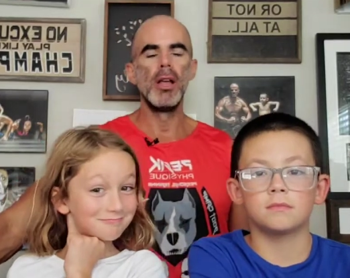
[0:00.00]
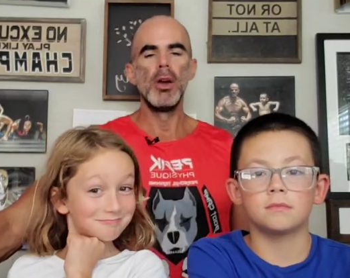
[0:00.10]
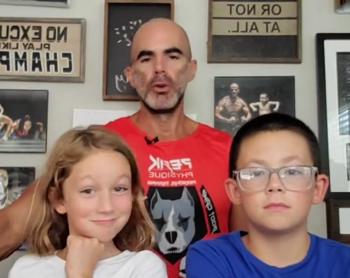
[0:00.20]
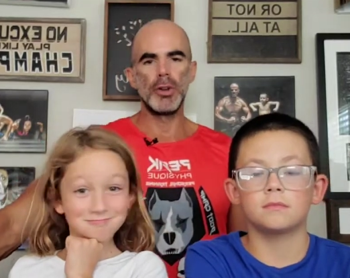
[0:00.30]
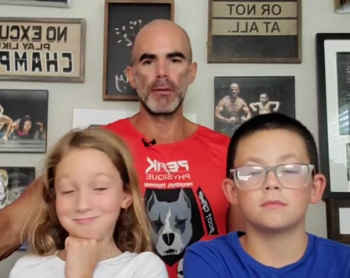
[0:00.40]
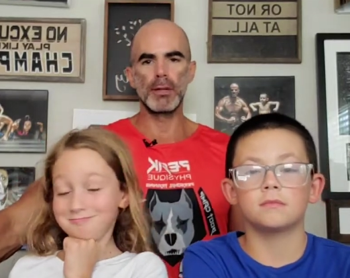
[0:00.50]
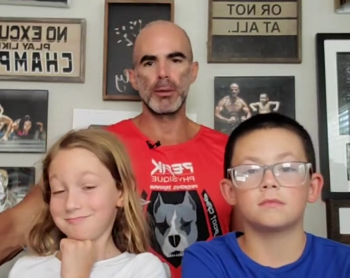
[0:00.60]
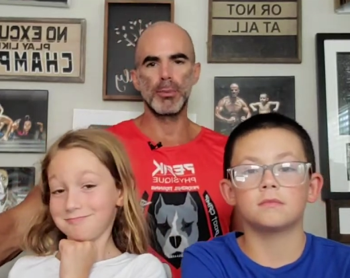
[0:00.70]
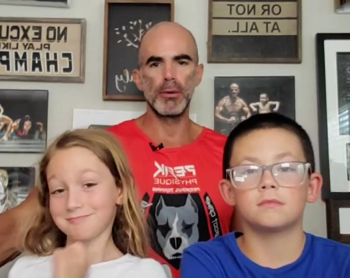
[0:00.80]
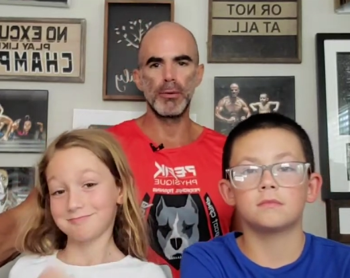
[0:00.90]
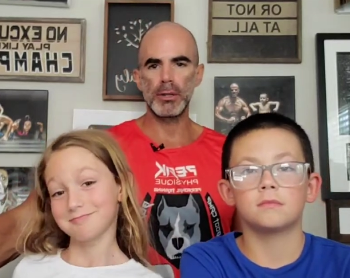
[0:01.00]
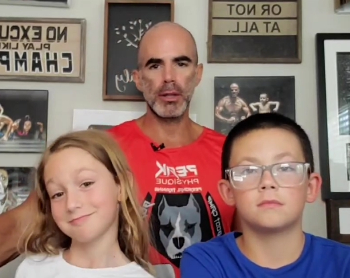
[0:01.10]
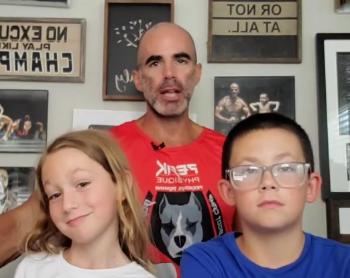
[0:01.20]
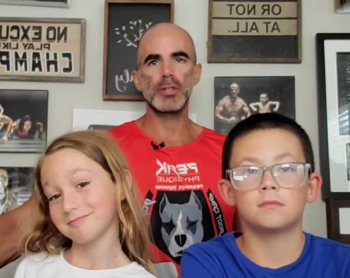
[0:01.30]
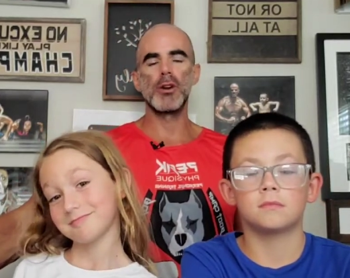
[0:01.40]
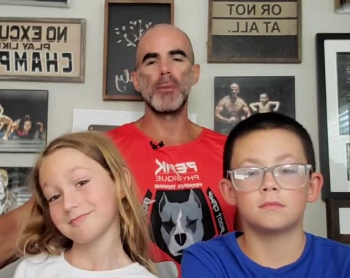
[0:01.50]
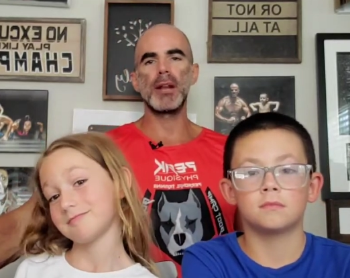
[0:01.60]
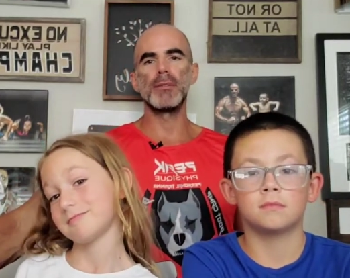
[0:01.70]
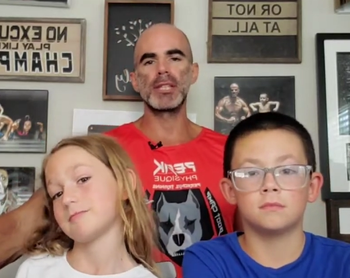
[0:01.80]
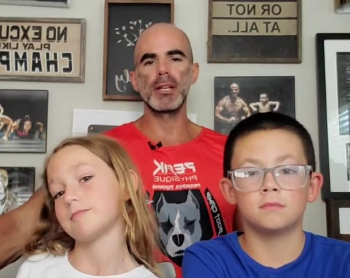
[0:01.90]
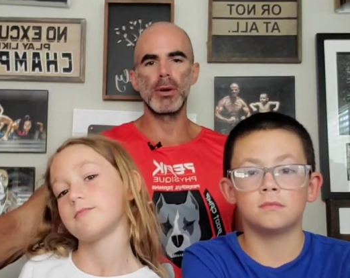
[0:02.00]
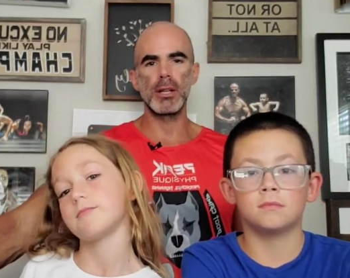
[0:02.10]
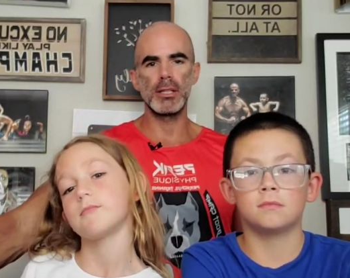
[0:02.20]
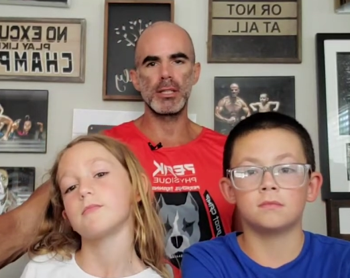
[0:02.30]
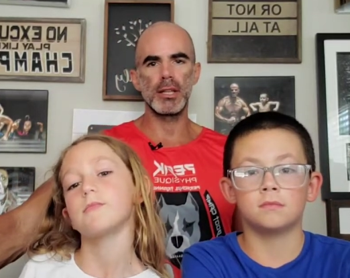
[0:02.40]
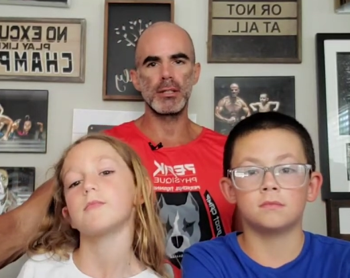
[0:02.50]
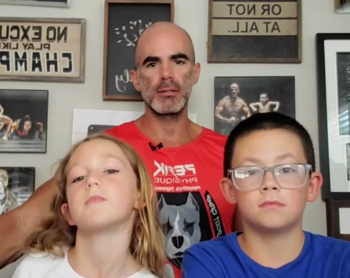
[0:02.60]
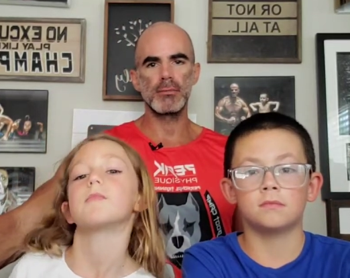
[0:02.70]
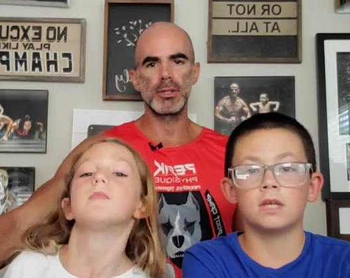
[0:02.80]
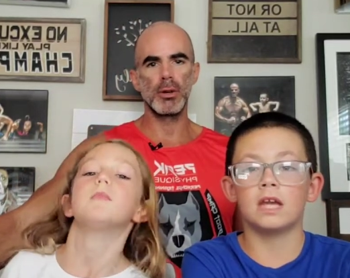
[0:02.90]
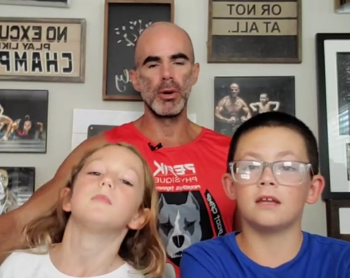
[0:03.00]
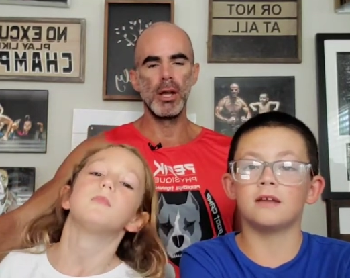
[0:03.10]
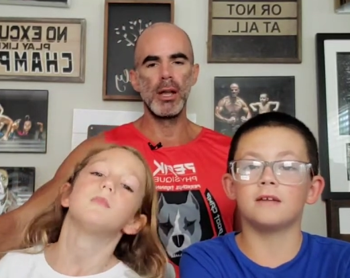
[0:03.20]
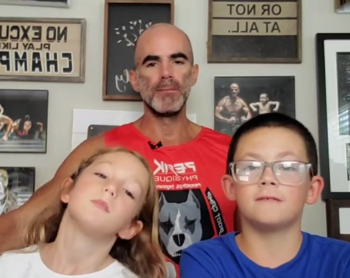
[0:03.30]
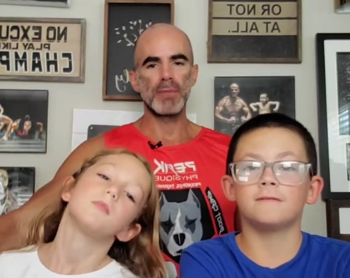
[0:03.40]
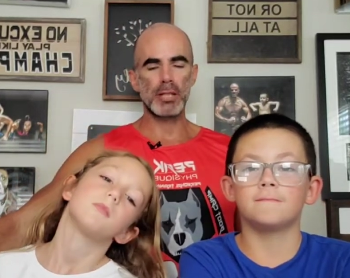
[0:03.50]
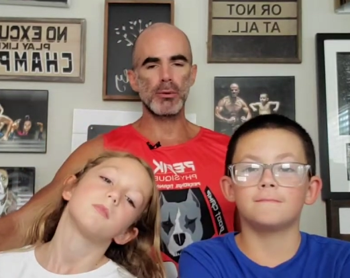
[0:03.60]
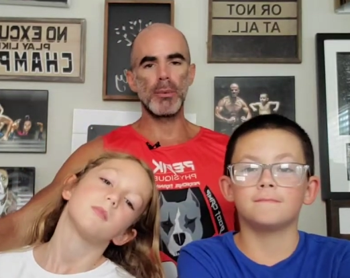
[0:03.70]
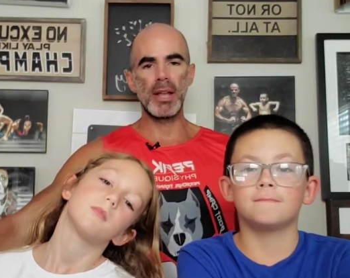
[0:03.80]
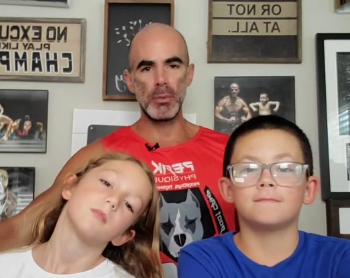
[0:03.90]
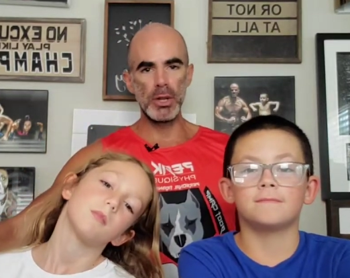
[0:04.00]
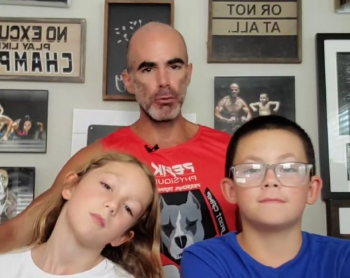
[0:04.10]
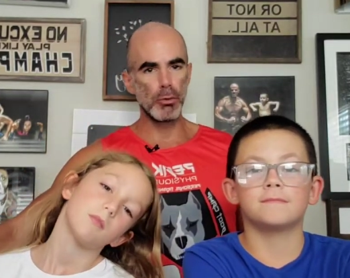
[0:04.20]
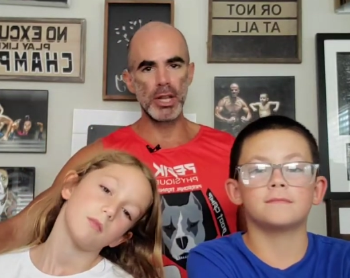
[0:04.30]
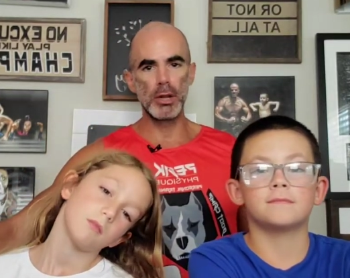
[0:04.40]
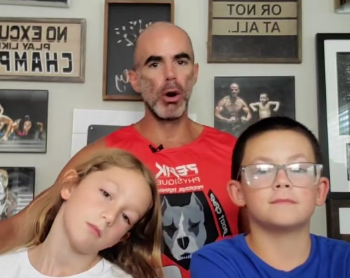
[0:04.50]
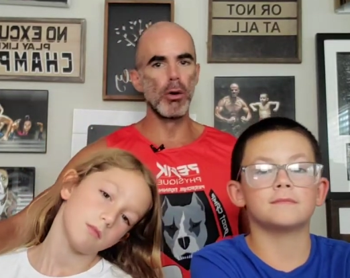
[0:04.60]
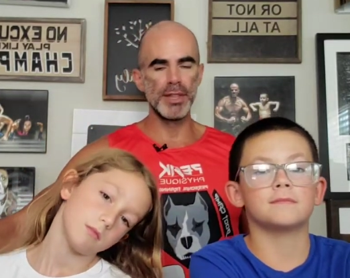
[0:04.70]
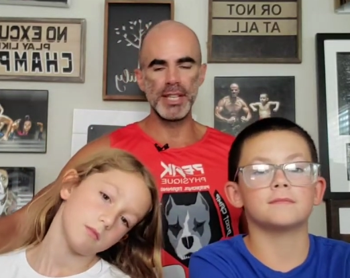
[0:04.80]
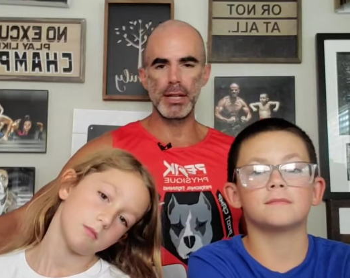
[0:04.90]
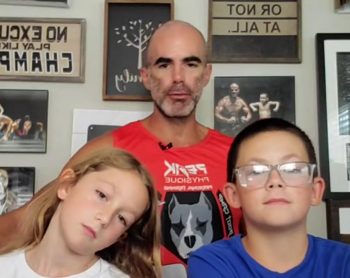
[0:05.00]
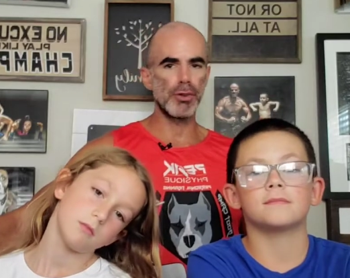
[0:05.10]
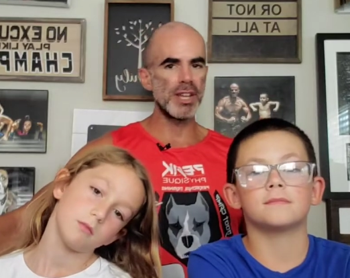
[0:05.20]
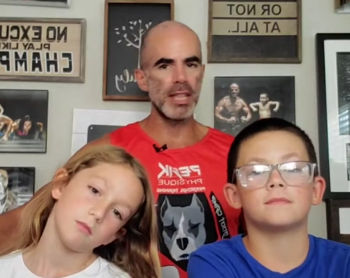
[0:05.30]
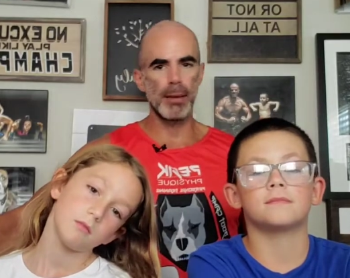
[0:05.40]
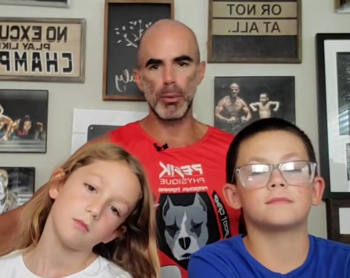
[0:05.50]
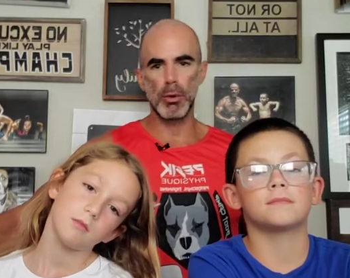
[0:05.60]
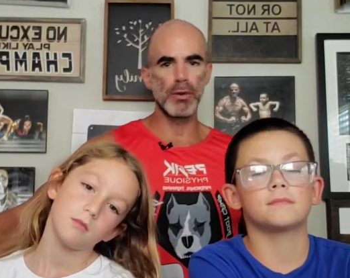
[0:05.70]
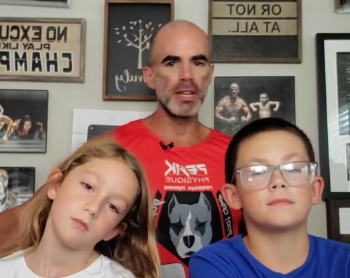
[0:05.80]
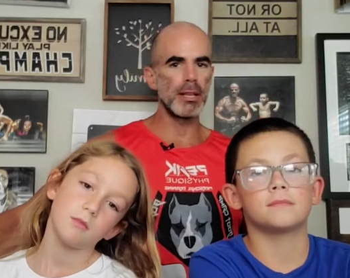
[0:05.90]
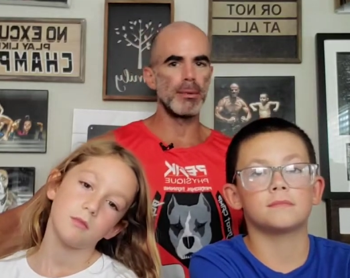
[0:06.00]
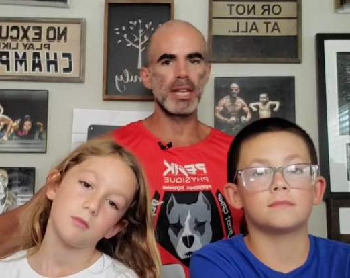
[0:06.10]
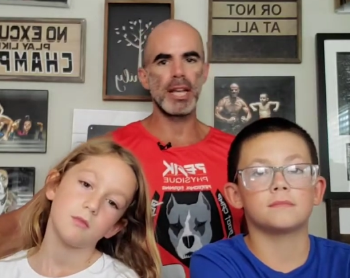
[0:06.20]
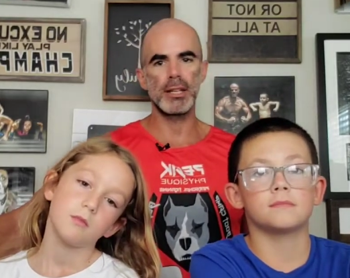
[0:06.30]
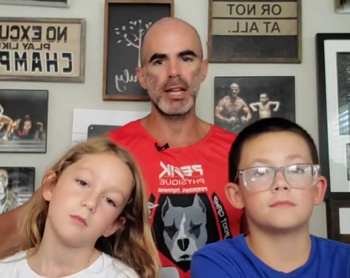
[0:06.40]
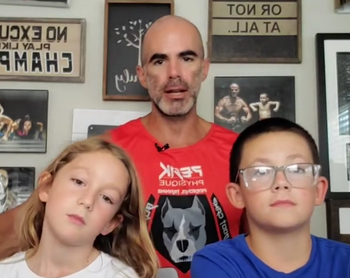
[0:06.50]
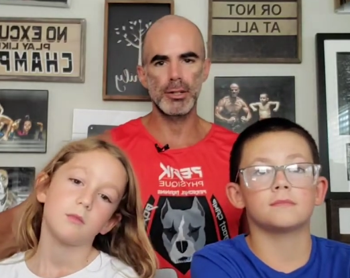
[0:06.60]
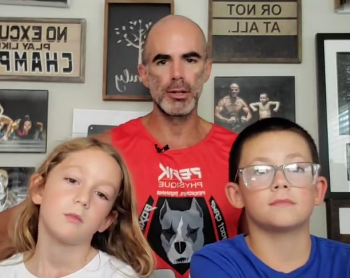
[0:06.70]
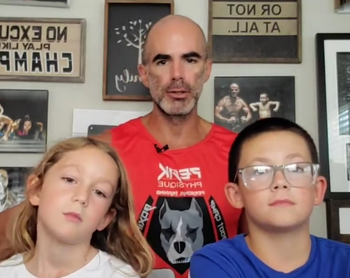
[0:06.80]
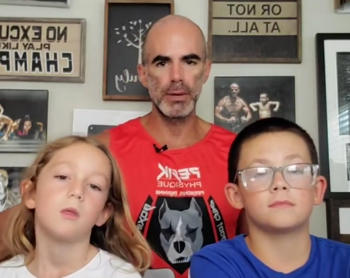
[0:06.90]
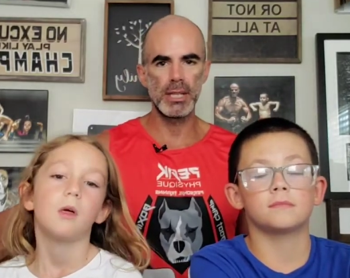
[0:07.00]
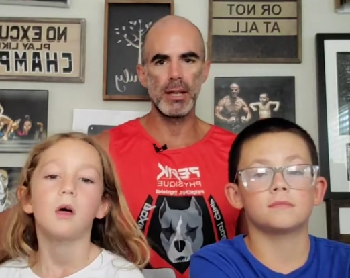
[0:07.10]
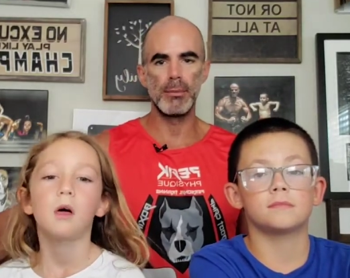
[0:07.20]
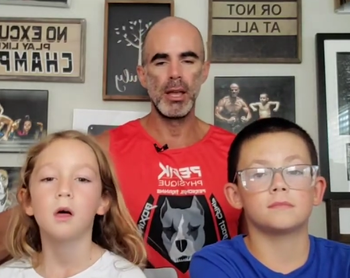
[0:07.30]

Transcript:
Speaker 1: None of us are perfect. I screw up on every single one of these things. So that's why we, we, we go over these and read them and we're reading them and taking t- turns reading them